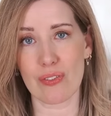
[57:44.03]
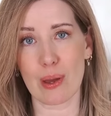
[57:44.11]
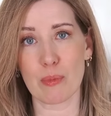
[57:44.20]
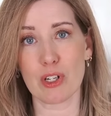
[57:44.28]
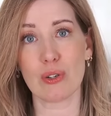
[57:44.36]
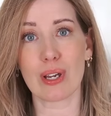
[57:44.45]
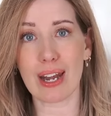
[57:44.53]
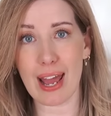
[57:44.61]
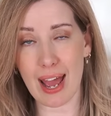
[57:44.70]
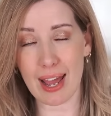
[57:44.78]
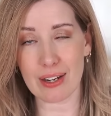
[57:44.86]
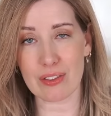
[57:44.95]
Then when you get
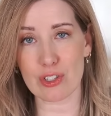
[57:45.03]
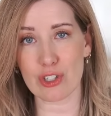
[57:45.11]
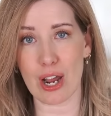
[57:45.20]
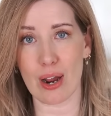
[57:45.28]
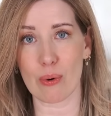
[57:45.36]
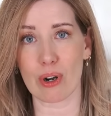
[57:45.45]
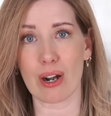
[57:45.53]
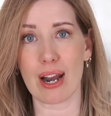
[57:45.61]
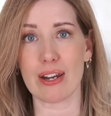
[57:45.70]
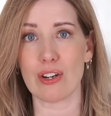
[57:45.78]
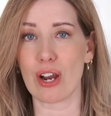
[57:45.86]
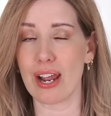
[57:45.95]
out of the shower
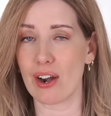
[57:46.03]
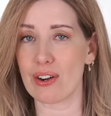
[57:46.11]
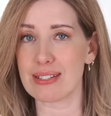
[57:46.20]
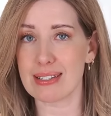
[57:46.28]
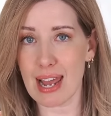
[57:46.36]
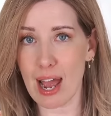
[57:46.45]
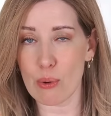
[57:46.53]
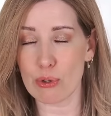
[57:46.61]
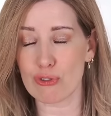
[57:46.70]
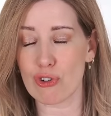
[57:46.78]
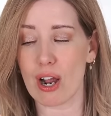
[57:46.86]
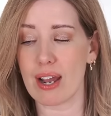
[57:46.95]
and your hair is
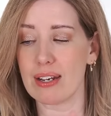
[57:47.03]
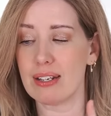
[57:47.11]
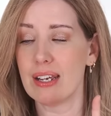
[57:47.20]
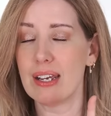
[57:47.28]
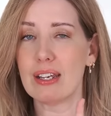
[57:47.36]
towel dried,